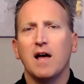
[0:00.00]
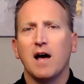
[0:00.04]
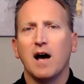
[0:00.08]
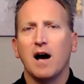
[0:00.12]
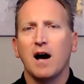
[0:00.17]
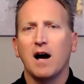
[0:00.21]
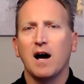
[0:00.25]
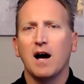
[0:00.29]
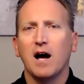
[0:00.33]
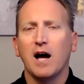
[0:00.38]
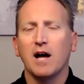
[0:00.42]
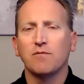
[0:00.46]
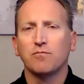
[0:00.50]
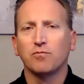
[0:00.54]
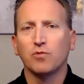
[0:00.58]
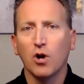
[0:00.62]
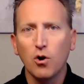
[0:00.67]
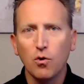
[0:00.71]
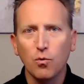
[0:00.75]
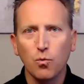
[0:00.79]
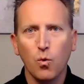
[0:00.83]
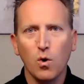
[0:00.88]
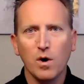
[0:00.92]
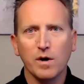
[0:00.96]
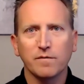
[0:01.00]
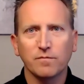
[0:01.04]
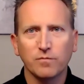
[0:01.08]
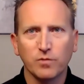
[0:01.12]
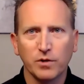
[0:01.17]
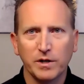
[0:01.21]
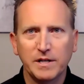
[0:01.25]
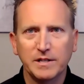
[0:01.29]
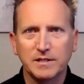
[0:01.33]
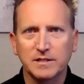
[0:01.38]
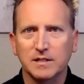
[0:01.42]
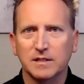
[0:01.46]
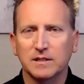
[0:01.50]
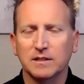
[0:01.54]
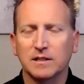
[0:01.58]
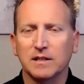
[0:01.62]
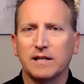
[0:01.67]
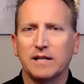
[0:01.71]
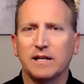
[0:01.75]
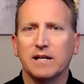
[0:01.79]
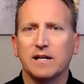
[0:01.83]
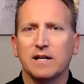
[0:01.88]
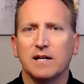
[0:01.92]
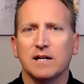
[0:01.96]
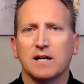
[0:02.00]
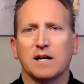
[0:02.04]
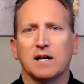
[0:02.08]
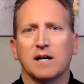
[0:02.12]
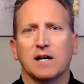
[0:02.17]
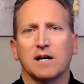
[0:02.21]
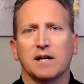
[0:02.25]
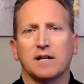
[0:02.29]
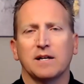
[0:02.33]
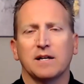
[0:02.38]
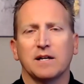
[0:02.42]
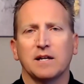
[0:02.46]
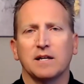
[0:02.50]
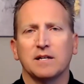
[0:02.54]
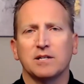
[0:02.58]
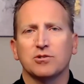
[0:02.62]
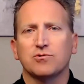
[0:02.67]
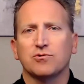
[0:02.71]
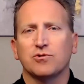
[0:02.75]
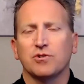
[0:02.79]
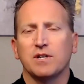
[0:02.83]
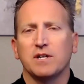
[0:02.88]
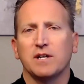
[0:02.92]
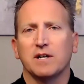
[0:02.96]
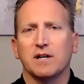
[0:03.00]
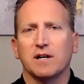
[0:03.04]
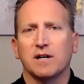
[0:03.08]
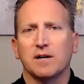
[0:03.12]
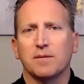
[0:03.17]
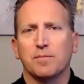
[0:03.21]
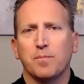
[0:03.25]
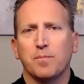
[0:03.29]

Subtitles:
I wrote one recently in an industry